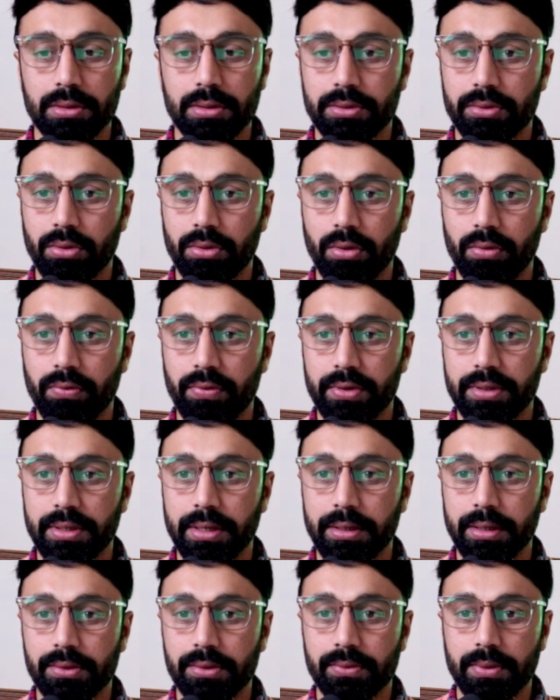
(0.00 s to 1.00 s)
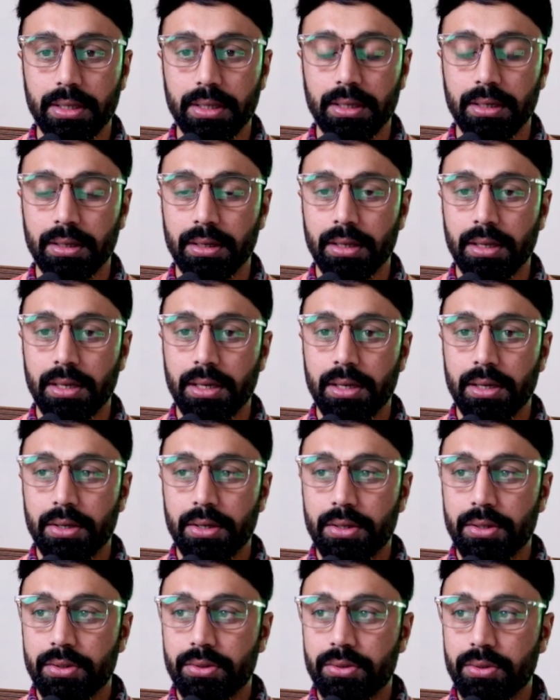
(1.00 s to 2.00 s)
offer that as well.
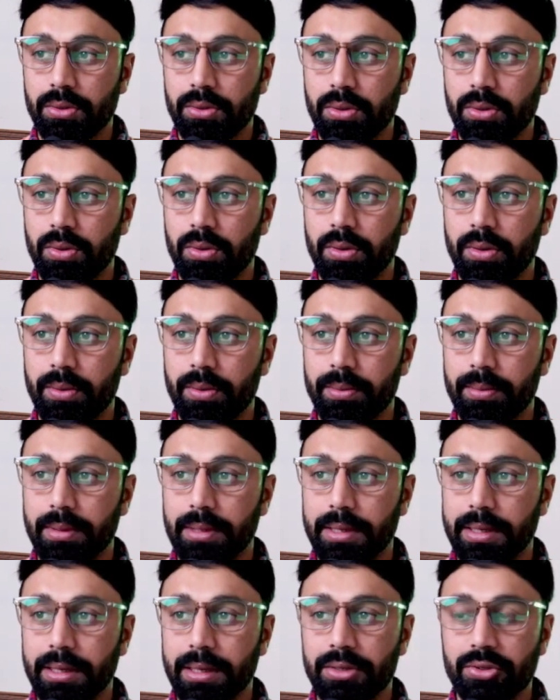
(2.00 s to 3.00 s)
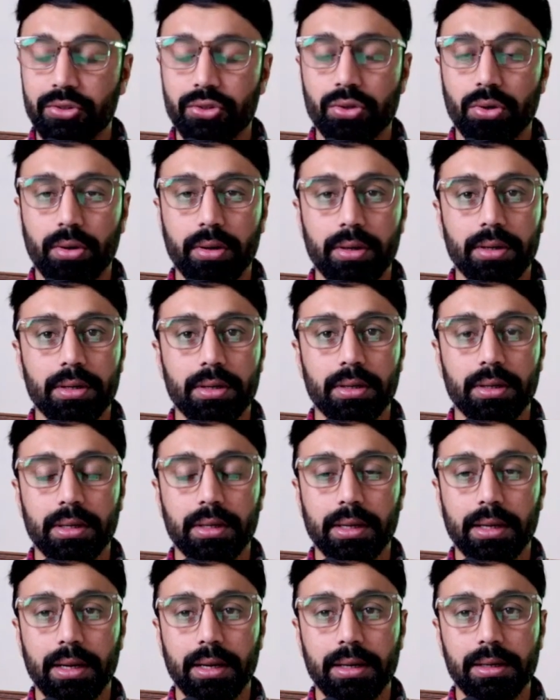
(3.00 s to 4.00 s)
So in short,
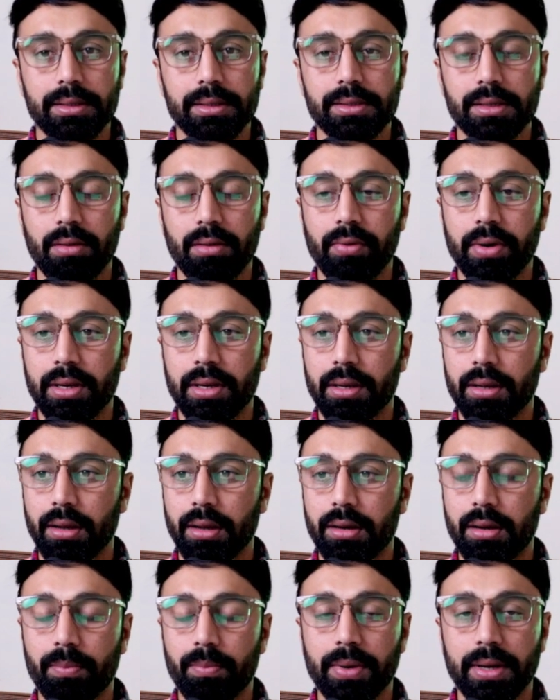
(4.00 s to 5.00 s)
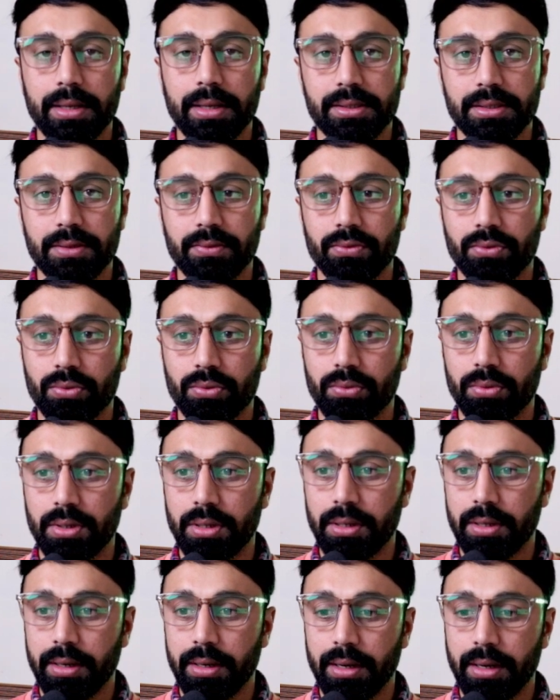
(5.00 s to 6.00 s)
it is a comprehensive tool,
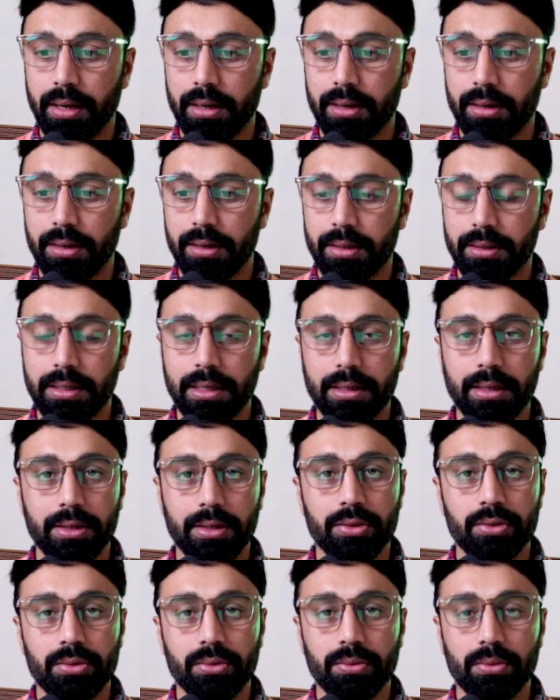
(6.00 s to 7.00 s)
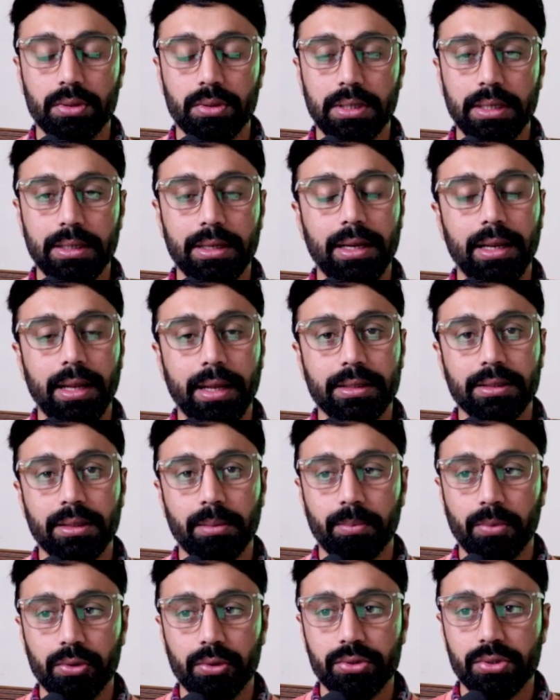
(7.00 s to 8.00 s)
and that I like the
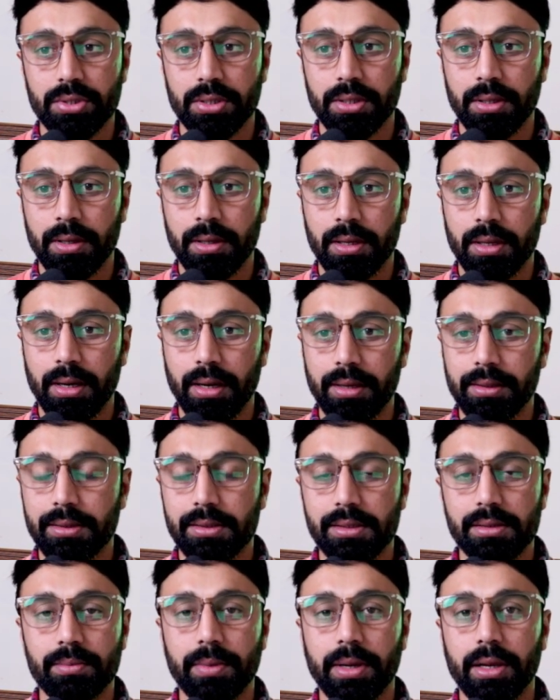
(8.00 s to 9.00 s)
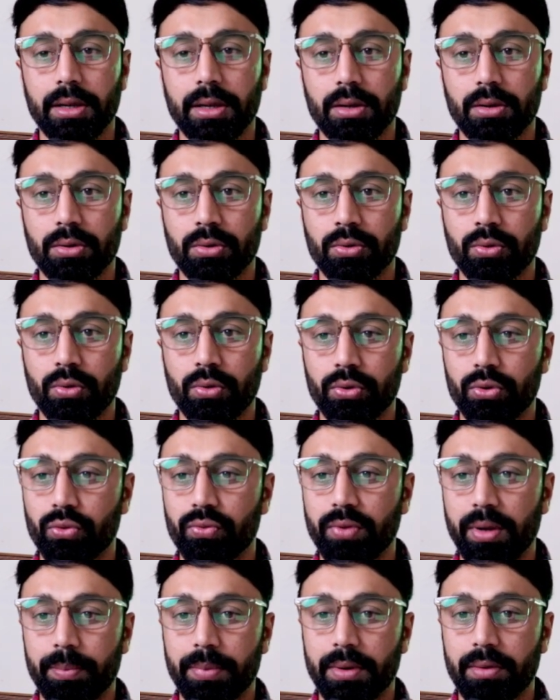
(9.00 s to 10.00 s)
most. And this is my go-to
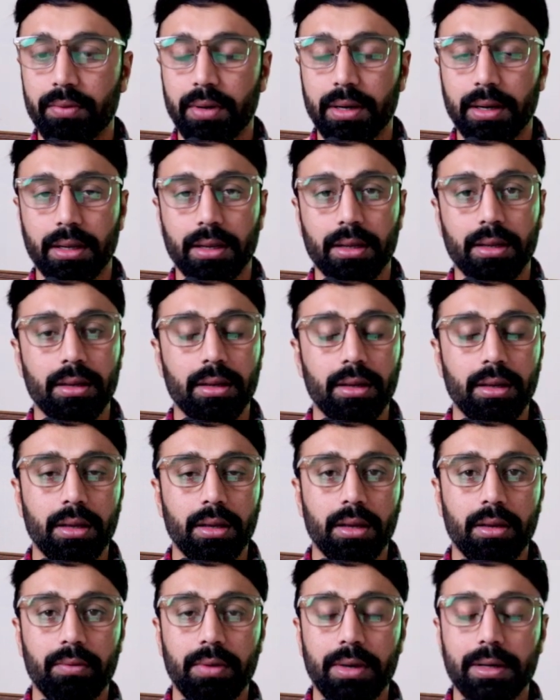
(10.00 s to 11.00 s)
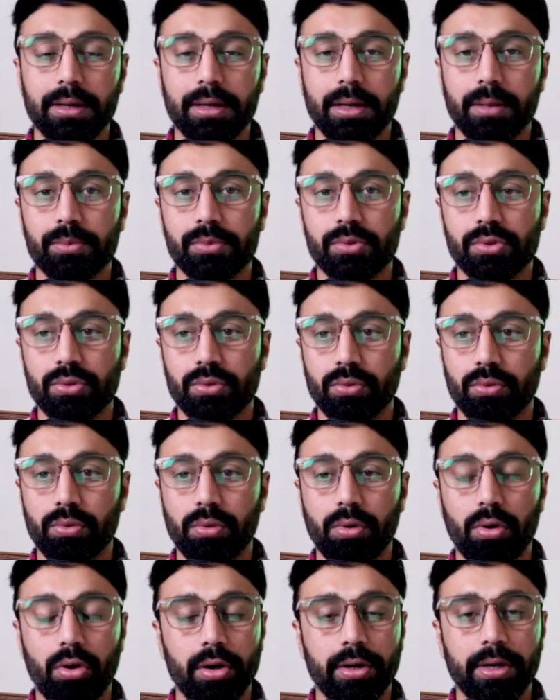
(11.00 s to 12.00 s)
weapon when it comes to
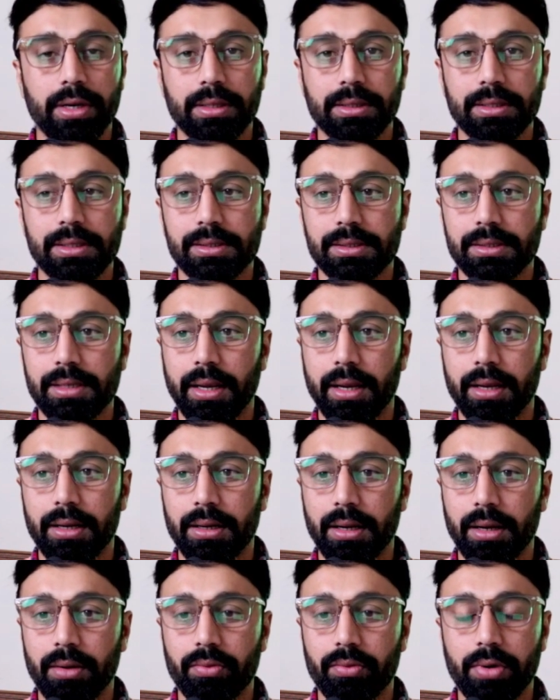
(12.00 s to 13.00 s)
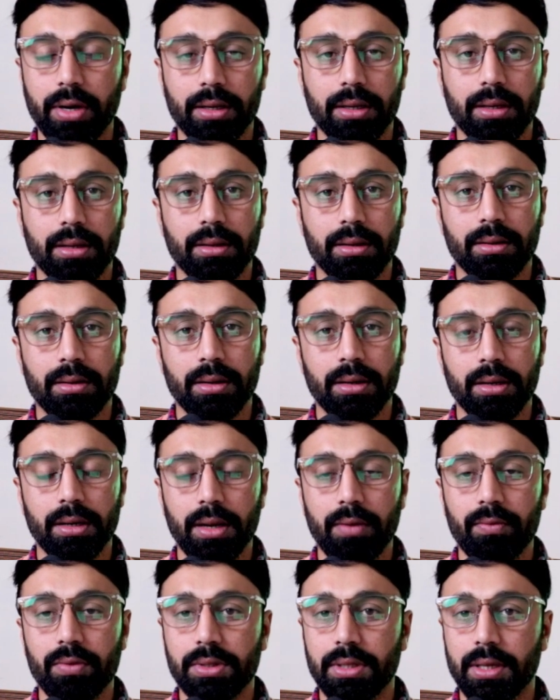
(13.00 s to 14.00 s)
auditing the site and tracking
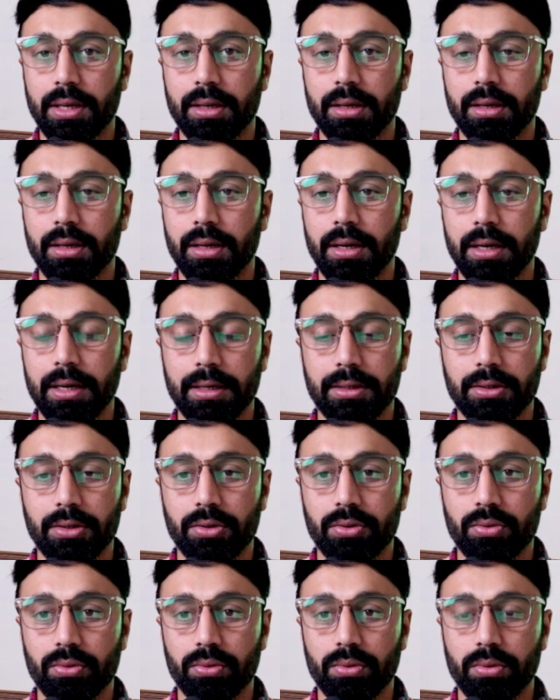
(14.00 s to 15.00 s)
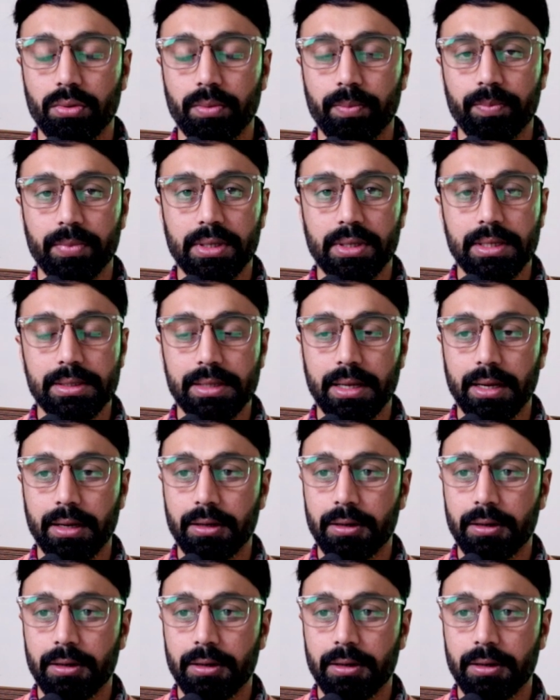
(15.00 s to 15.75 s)
everything related to the site.